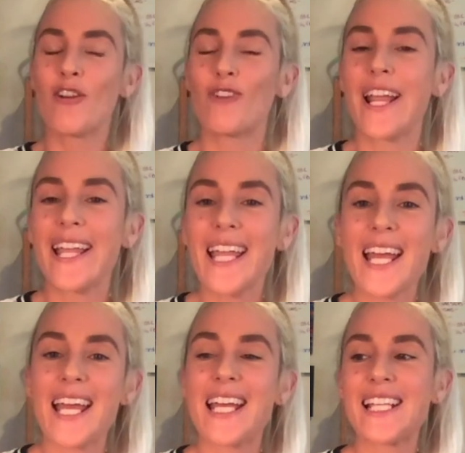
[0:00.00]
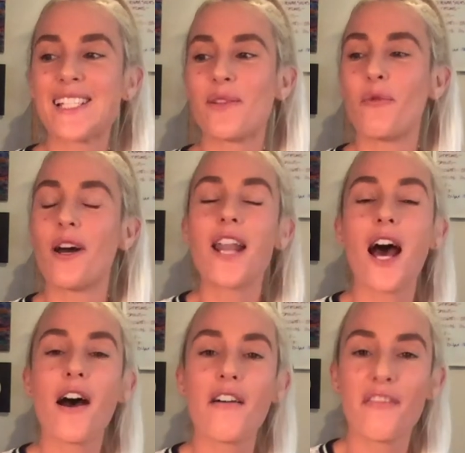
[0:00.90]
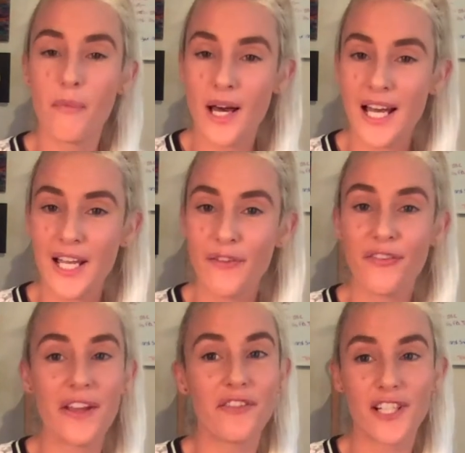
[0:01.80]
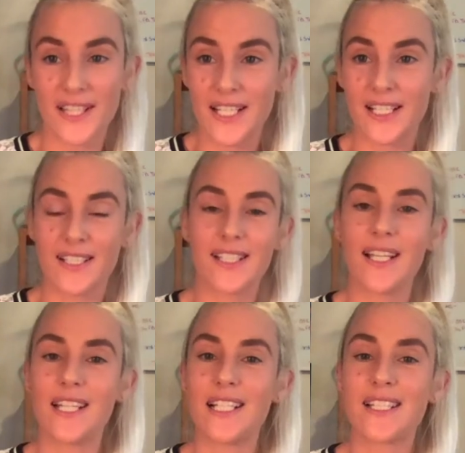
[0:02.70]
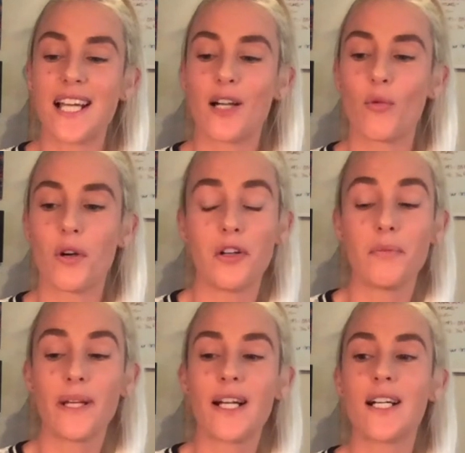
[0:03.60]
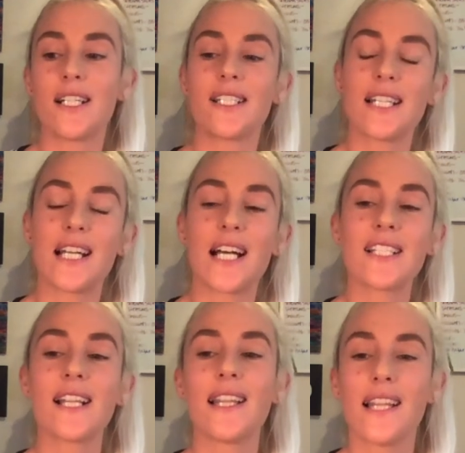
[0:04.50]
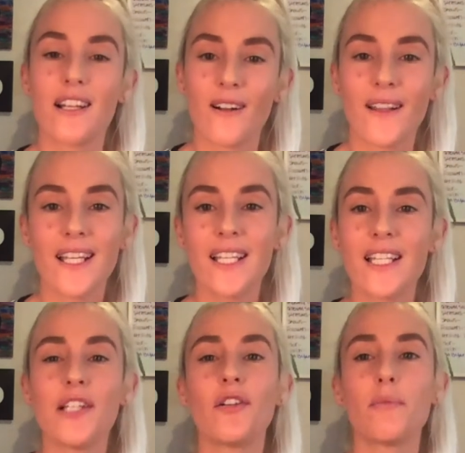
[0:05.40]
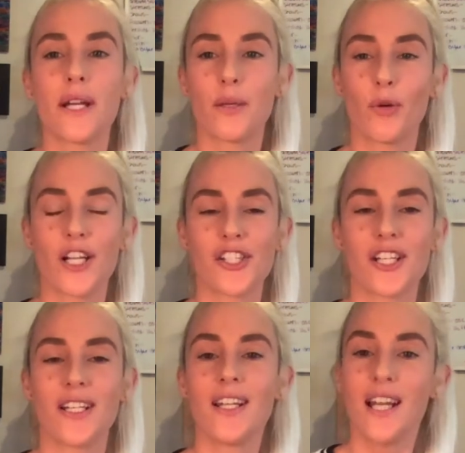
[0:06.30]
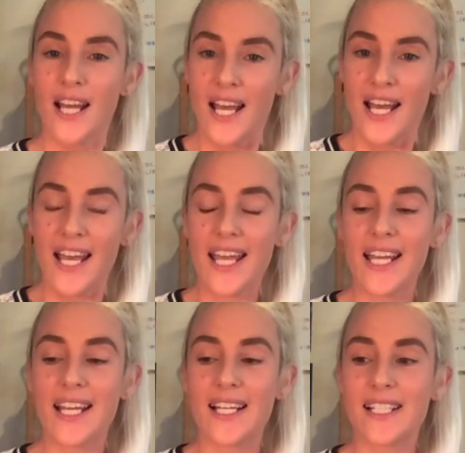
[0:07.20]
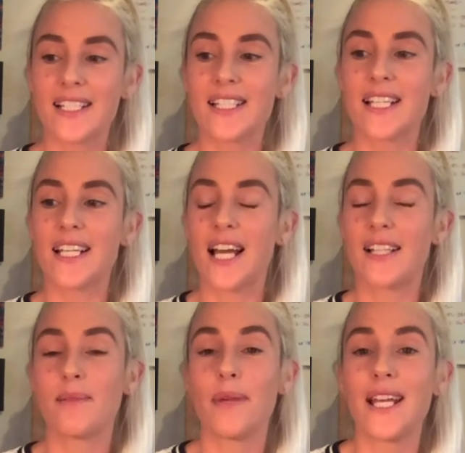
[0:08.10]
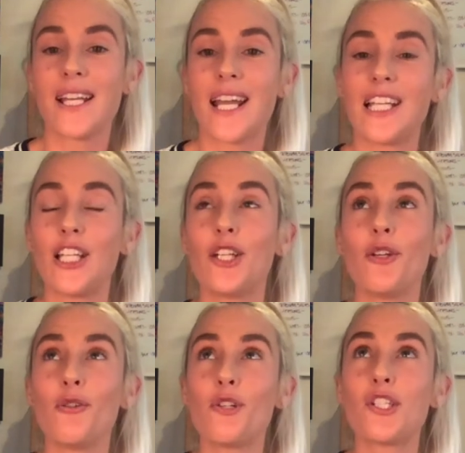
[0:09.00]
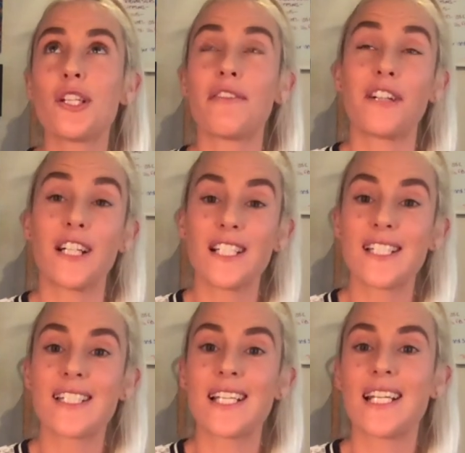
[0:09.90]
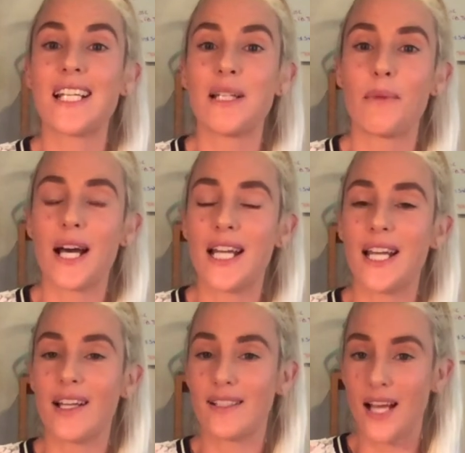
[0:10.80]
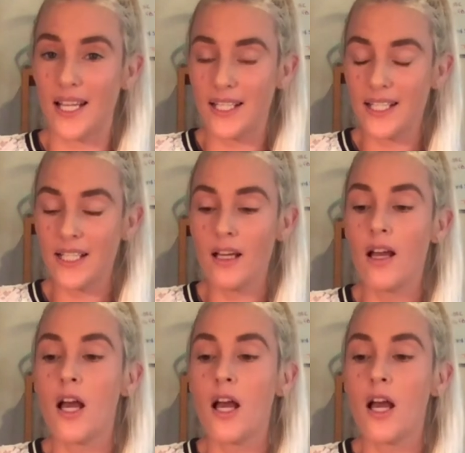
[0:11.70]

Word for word: Reiki is one of my favorite things in the entire world because it has literally healed my depression and it has made a huge difference in my anxiety,